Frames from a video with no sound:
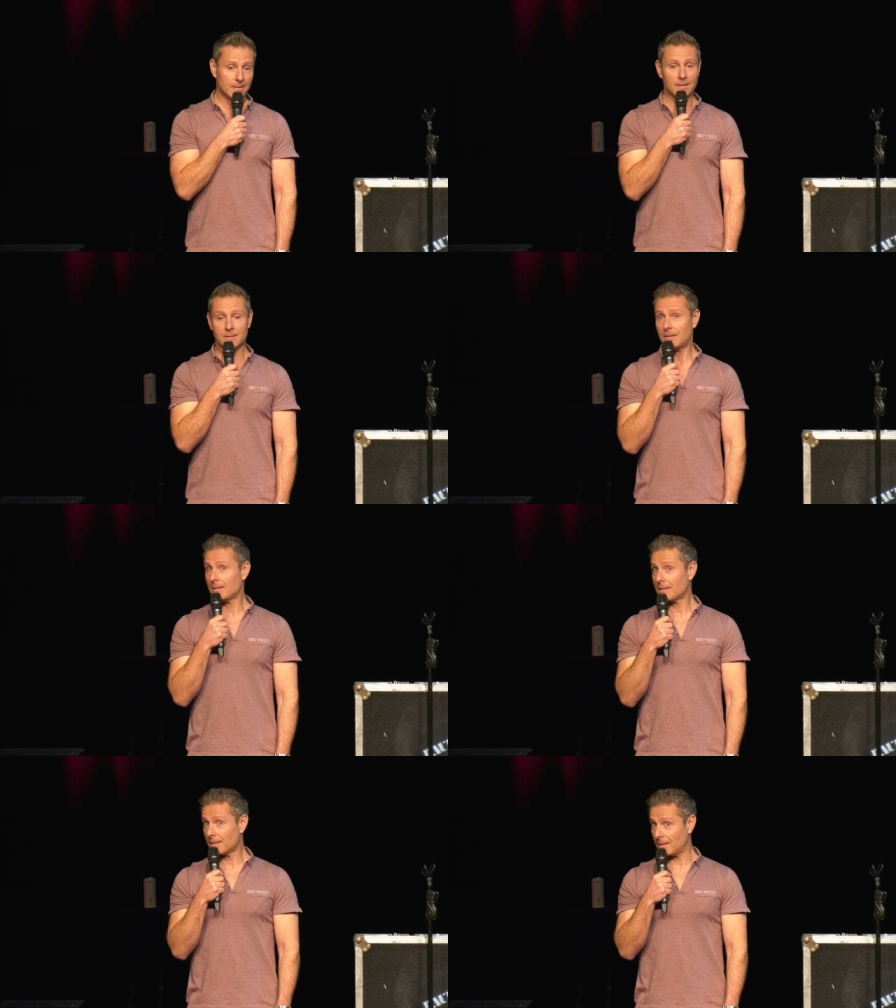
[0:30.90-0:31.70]
It's
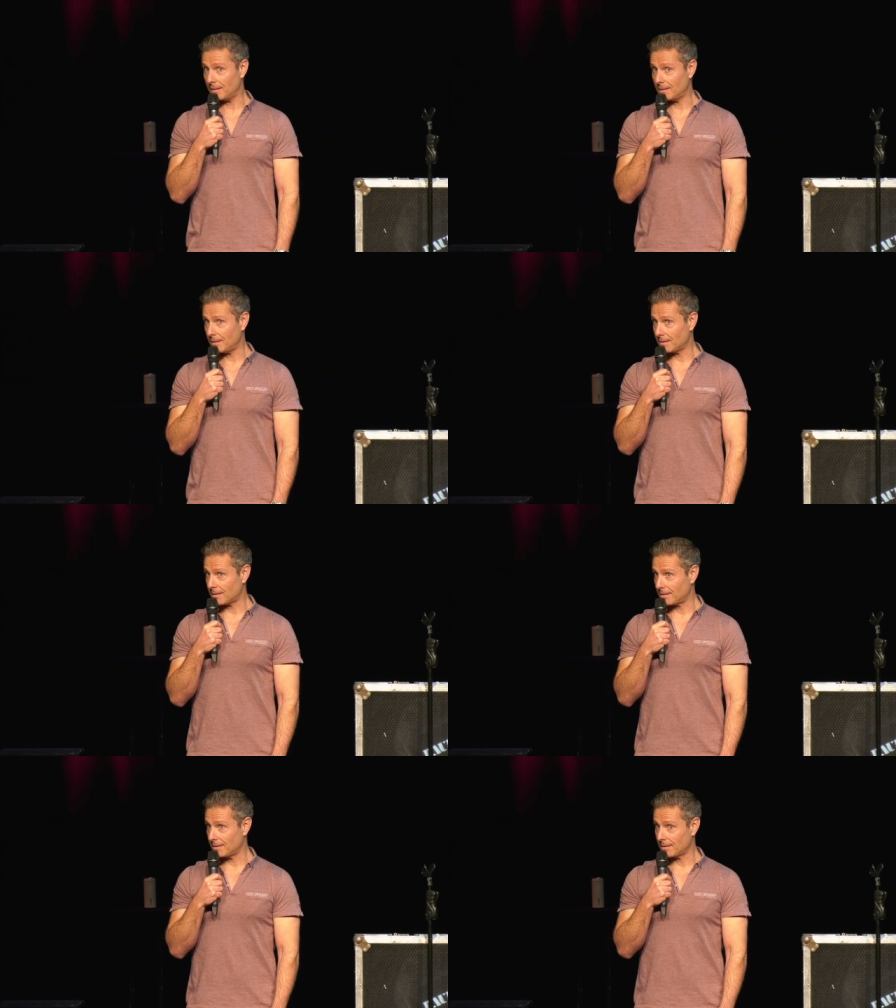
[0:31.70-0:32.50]
becoming quite a
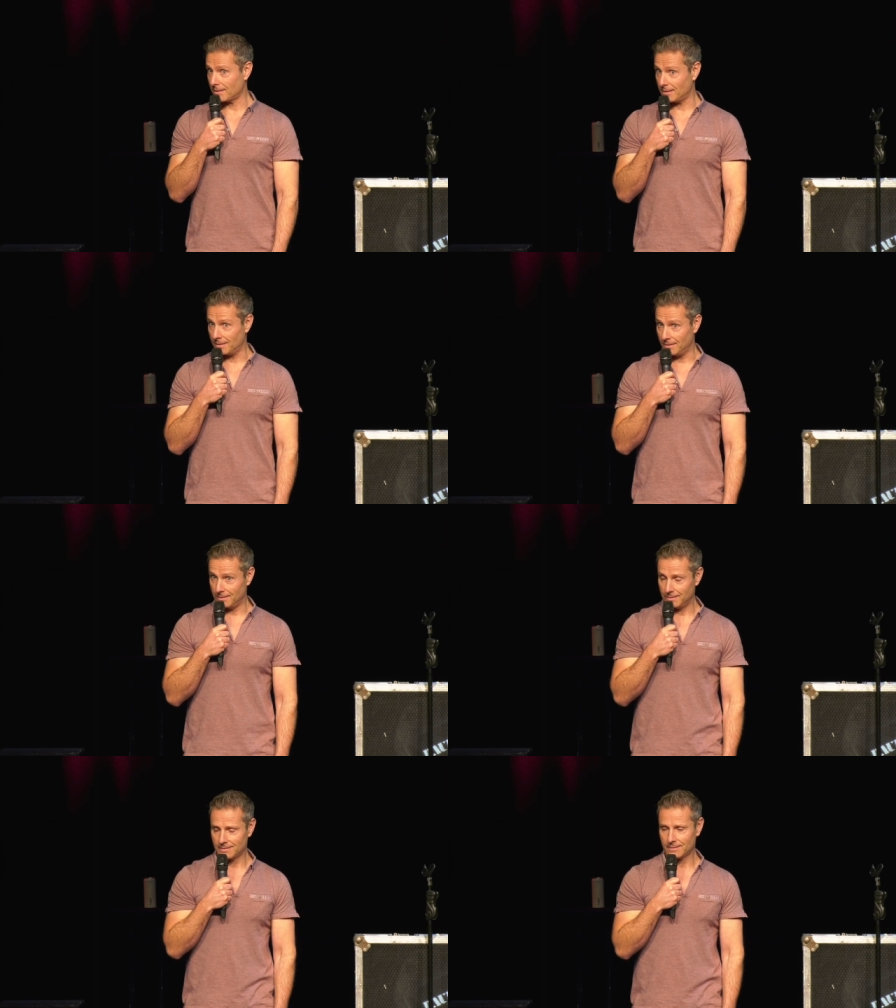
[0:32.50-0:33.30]
phenomenon.
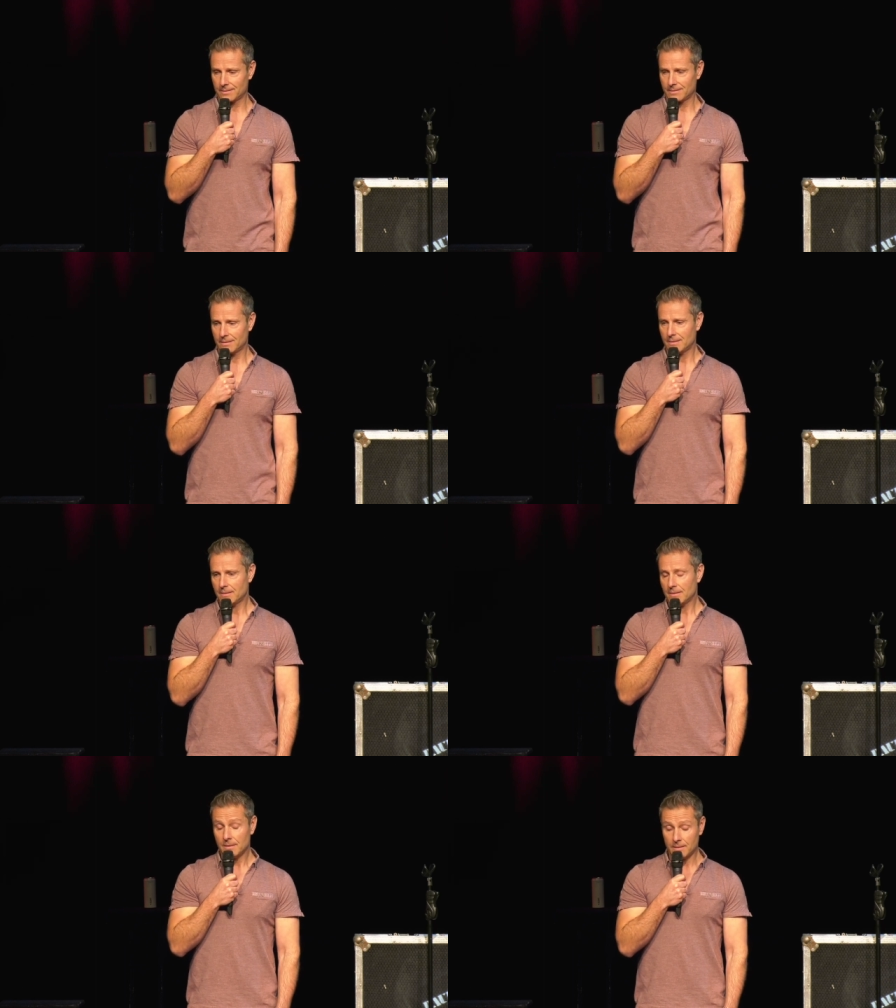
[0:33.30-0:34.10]

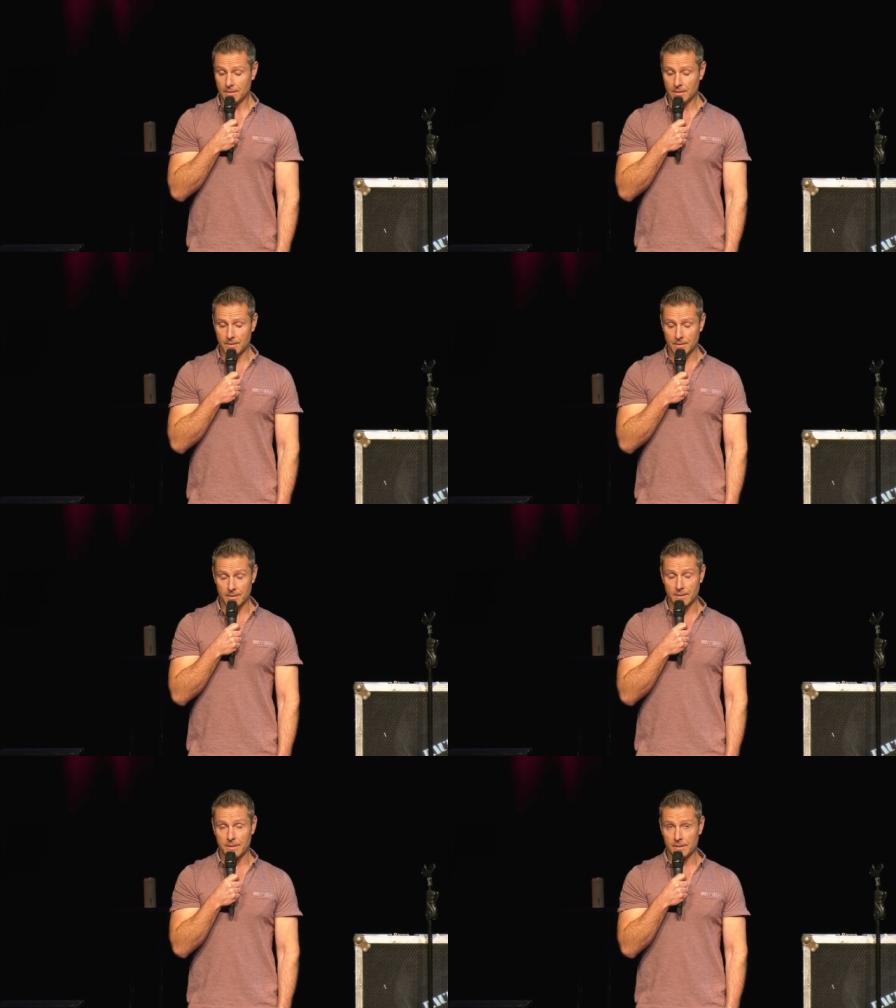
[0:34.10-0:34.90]
Zerdin is
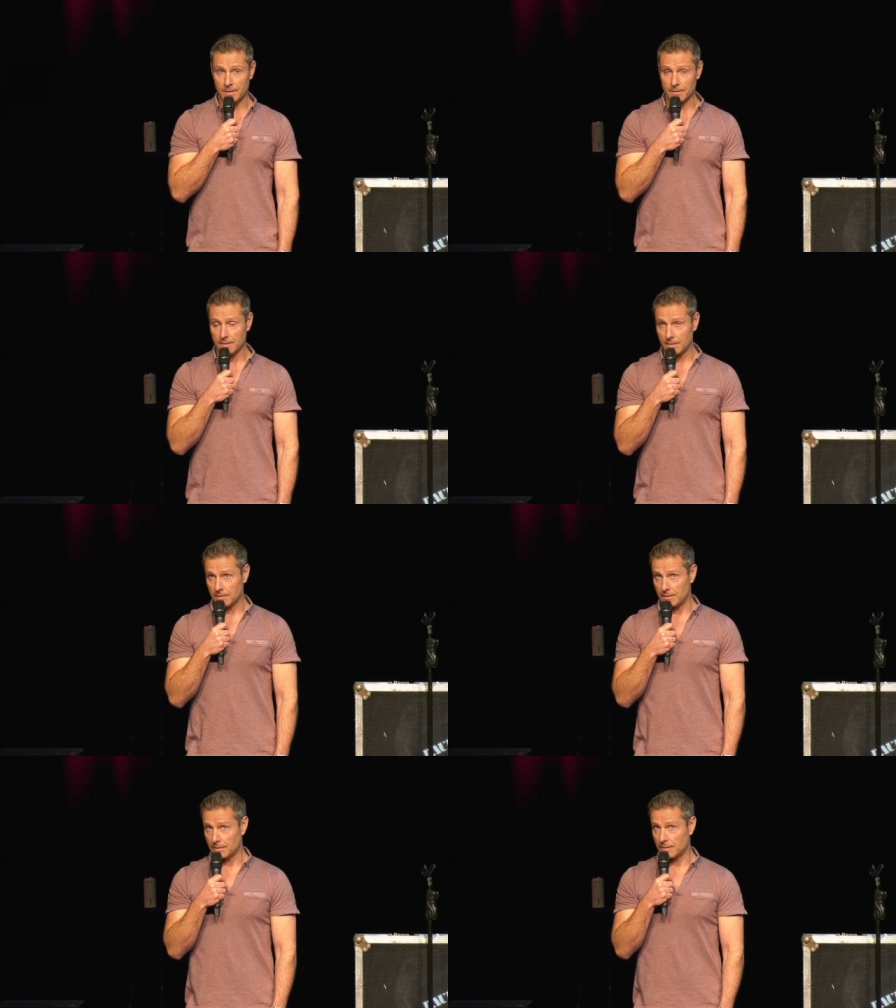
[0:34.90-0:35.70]
very pleased with
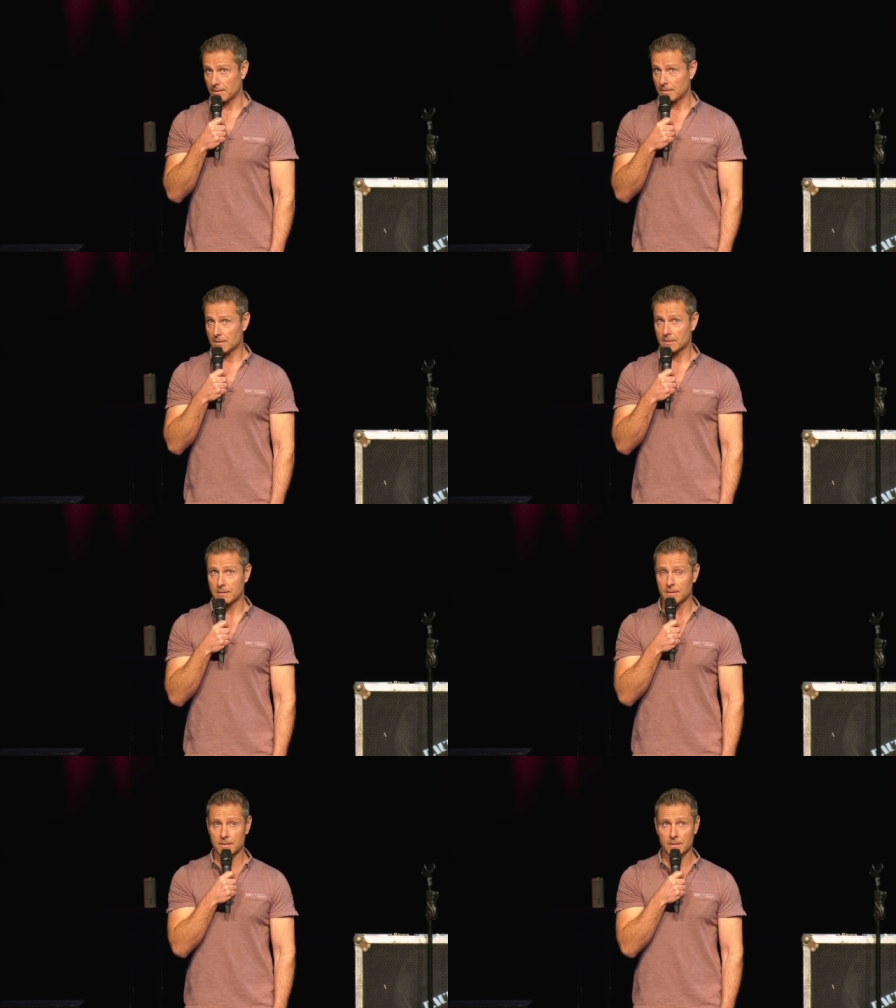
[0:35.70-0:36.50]
himself because that's the
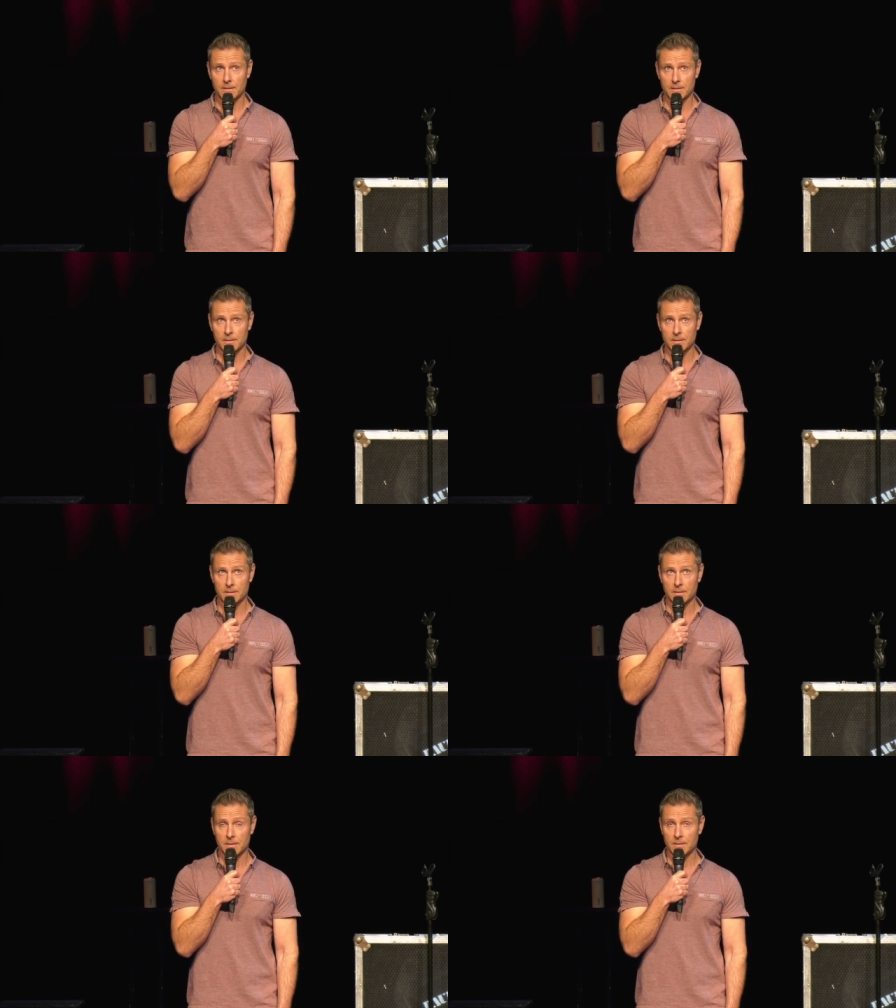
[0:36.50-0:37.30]
first time he's nailed to
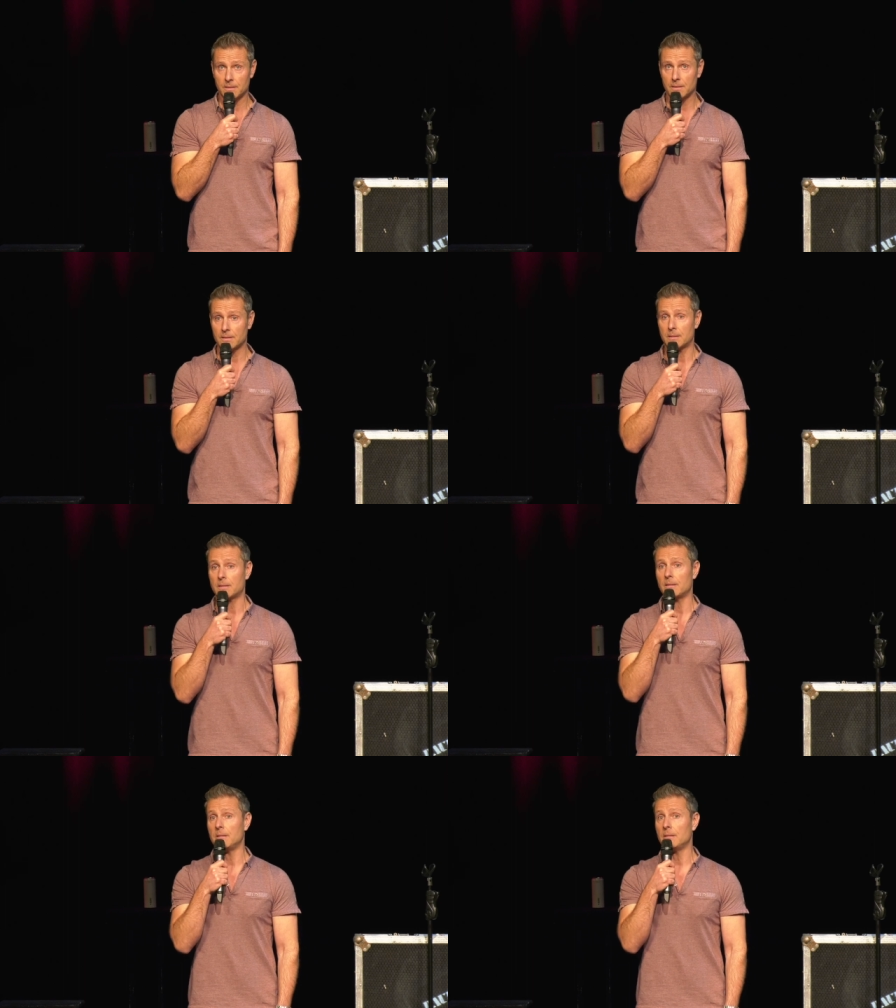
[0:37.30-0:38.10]
say the word
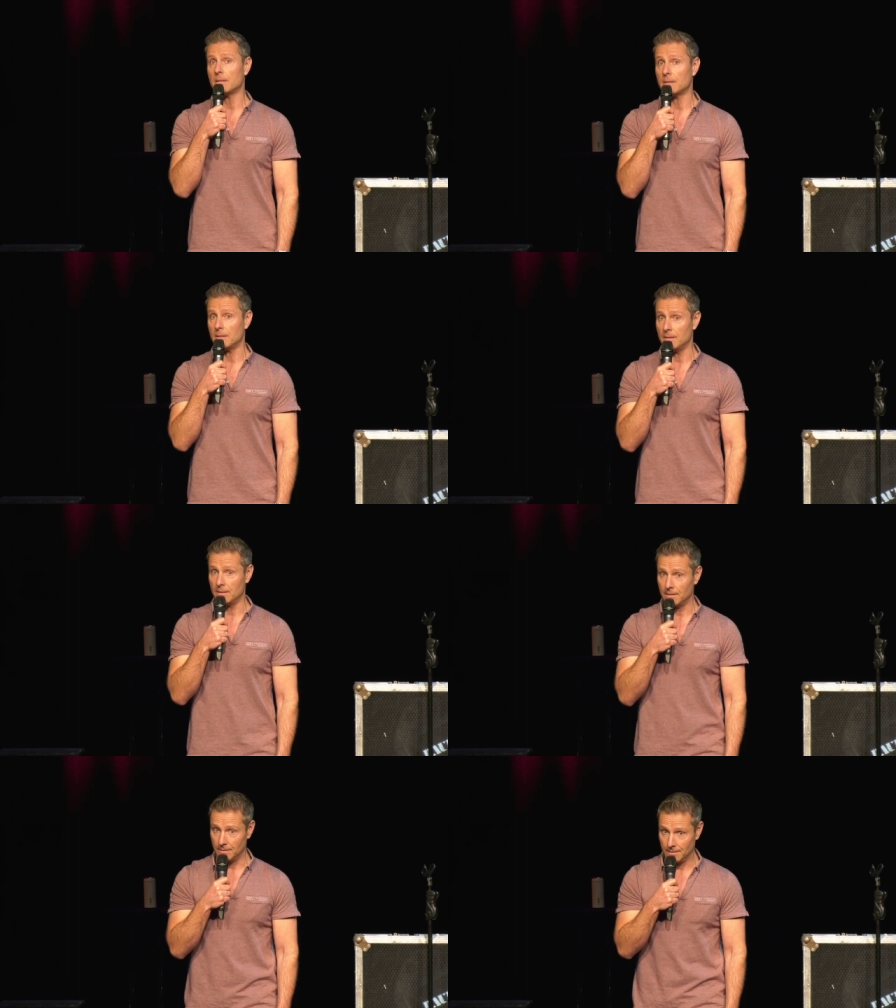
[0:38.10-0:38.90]

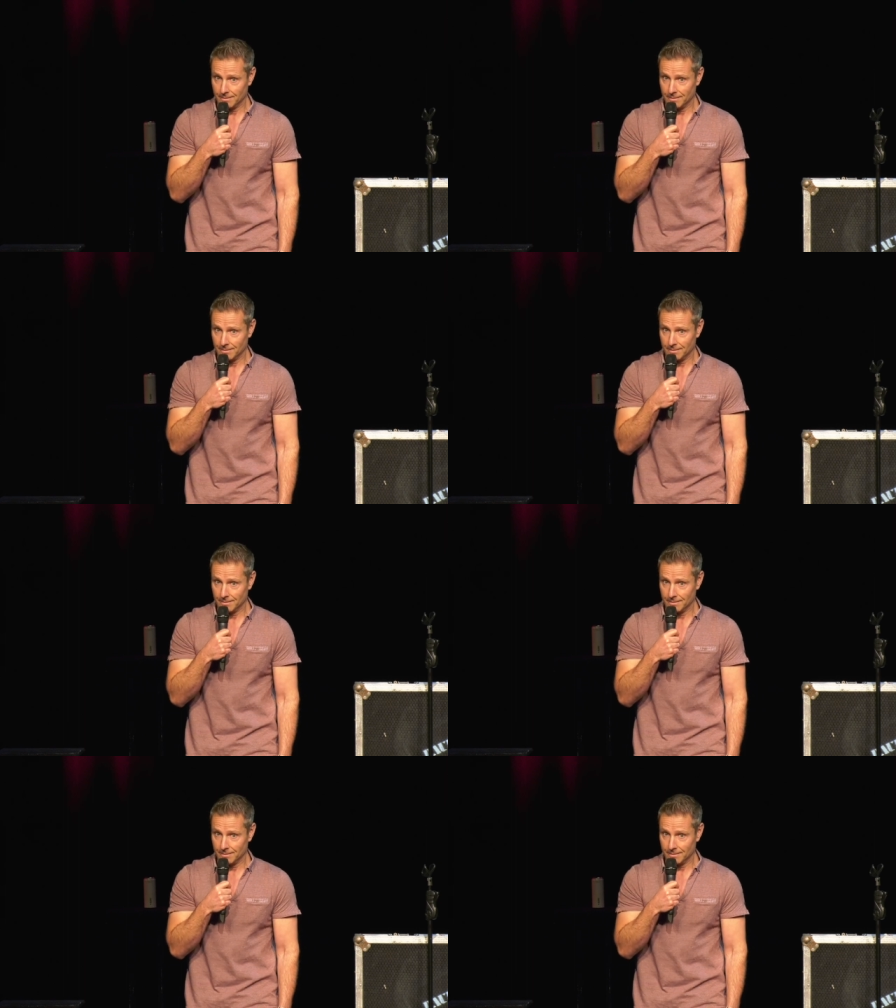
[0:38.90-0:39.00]
phenomenon.